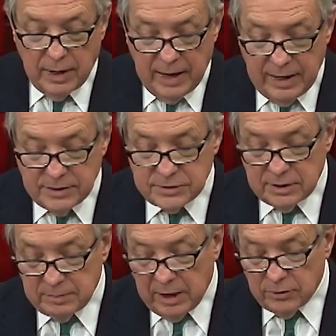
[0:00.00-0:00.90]
AIDS,
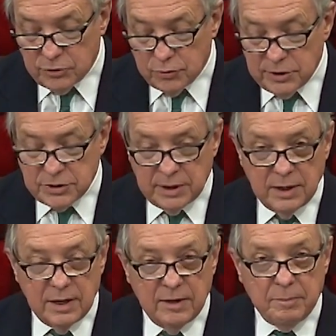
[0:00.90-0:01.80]
and malnutrition
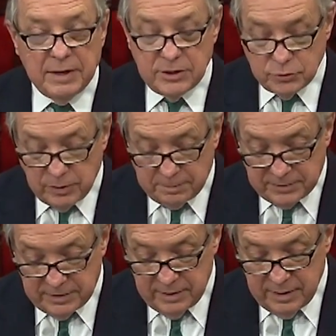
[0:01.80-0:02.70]
have been disrupted.